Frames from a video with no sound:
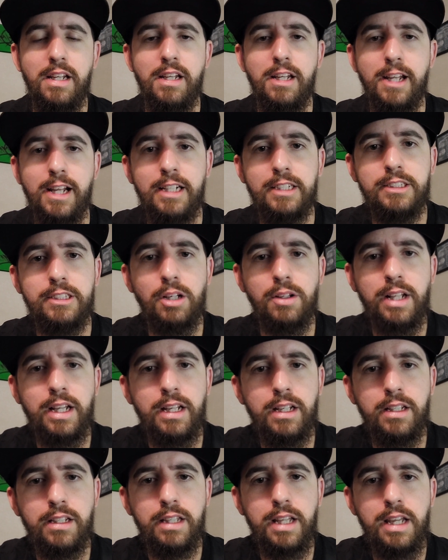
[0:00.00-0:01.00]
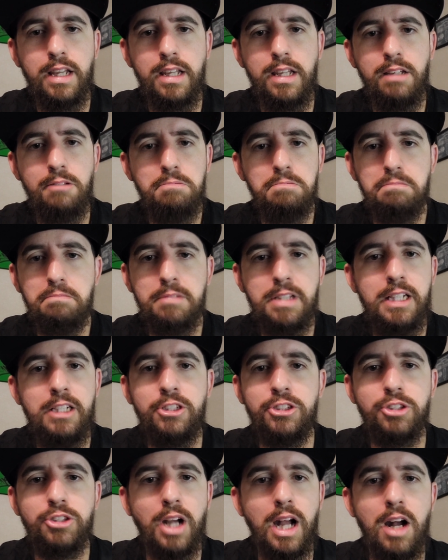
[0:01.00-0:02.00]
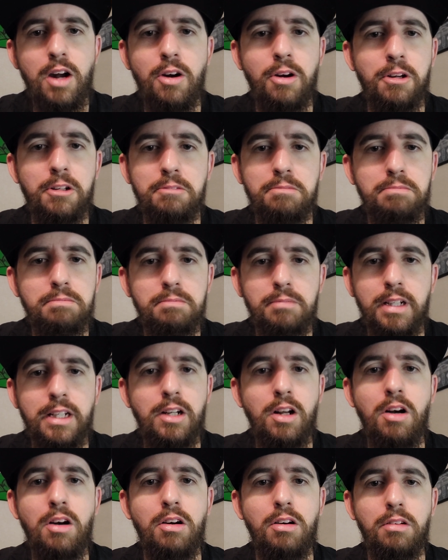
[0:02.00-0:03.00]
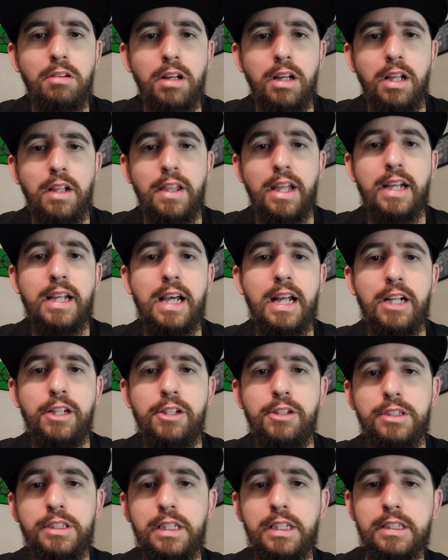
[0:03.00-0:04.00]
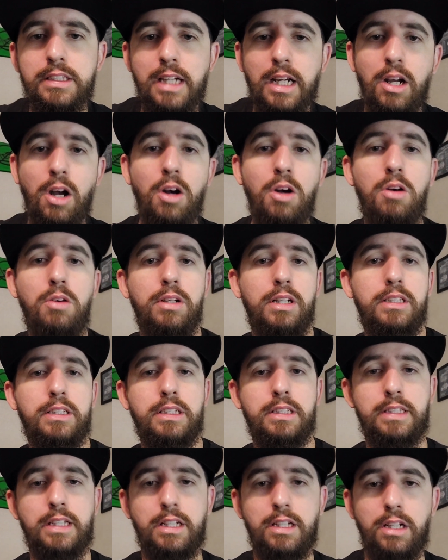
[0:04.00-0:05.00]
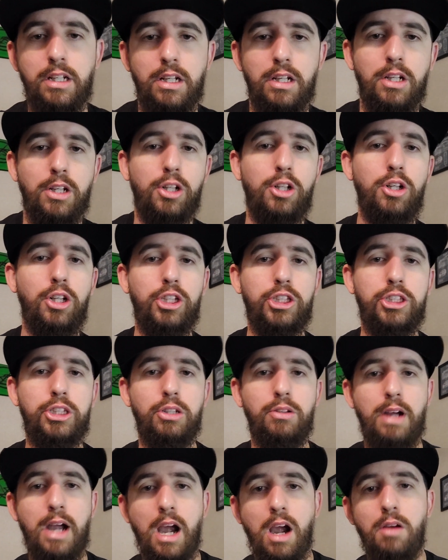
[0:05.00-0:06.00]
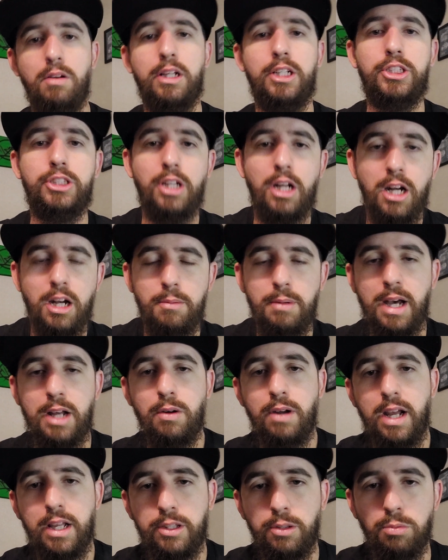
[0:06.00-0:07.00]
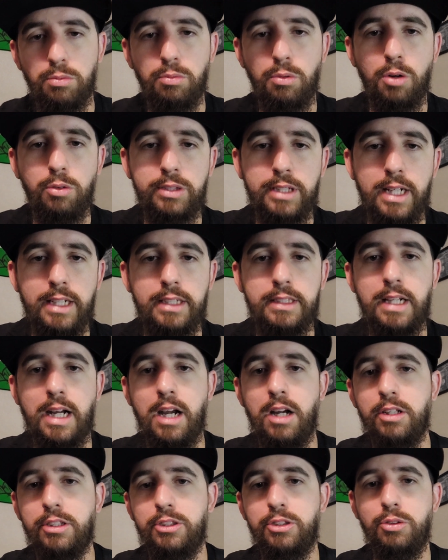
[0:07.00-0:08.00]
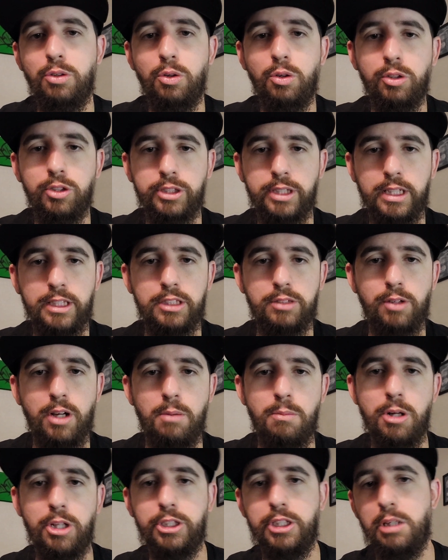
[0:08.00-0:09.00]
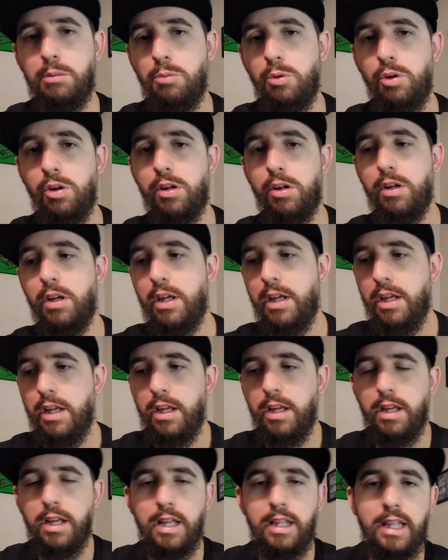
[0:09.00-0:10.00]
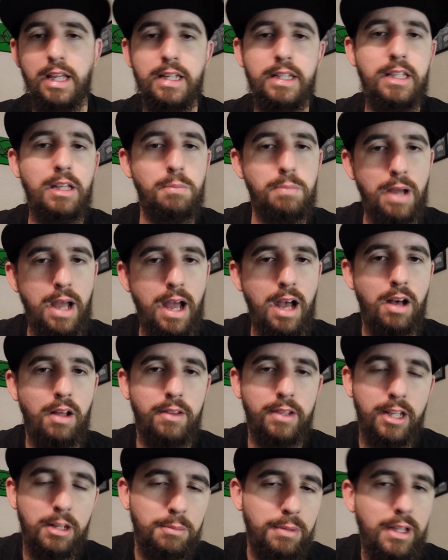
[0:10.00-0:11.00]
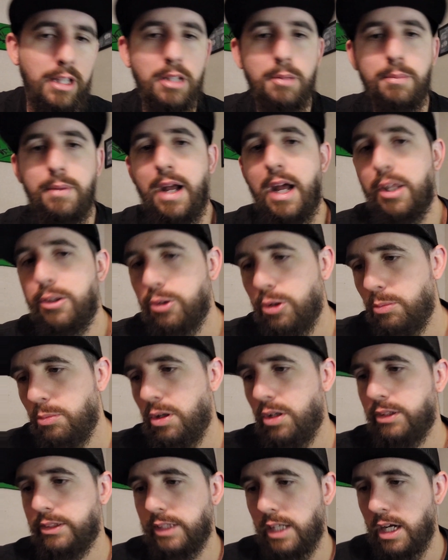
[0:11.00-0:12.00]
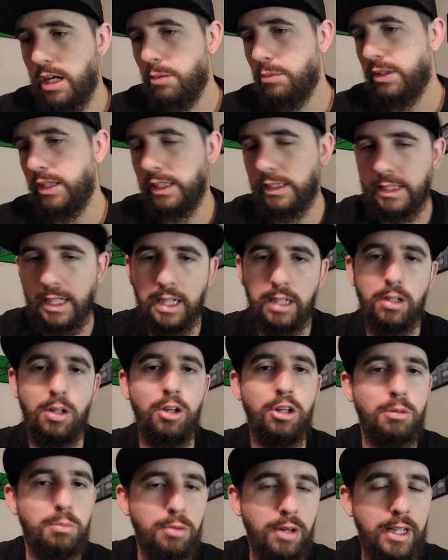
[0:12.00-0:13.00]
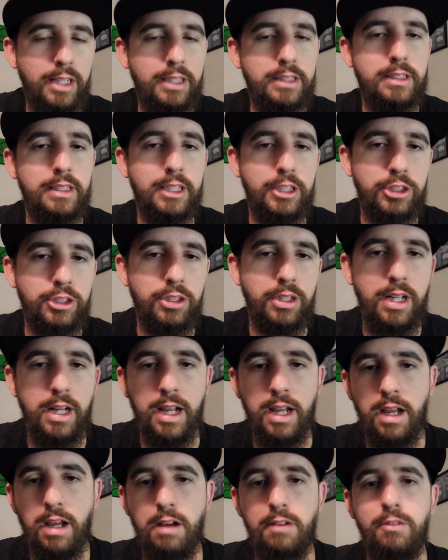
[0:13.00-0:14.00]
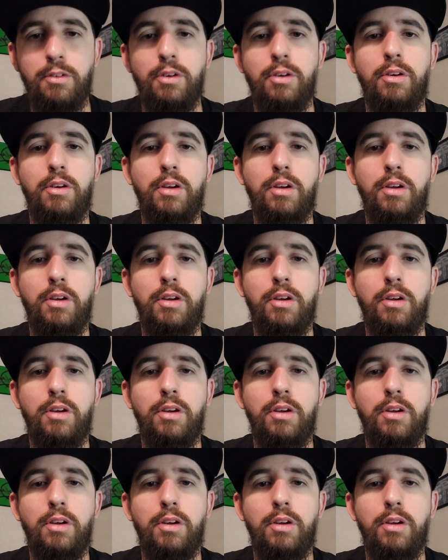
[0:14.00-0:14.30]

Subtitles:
And so they didn't try hard at all. They kind of used it as like, oh, this is a cush little hourly job. I don't have to rotate tires and do oil changes very much anymore. And they'd dip out and they'd be in the bathroom all the time, or they'd take longer breaks than they should have,